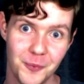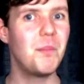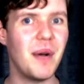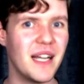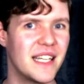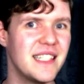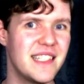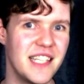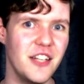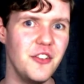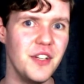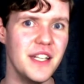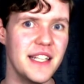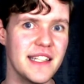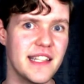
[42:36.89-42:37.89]
But
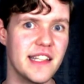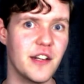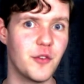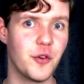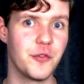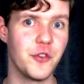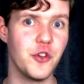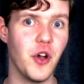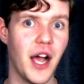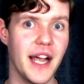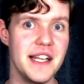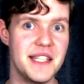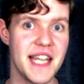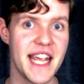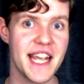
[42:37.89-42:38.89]
considering this is a review
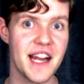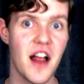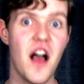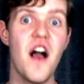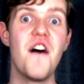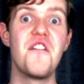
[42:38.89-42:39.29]
I did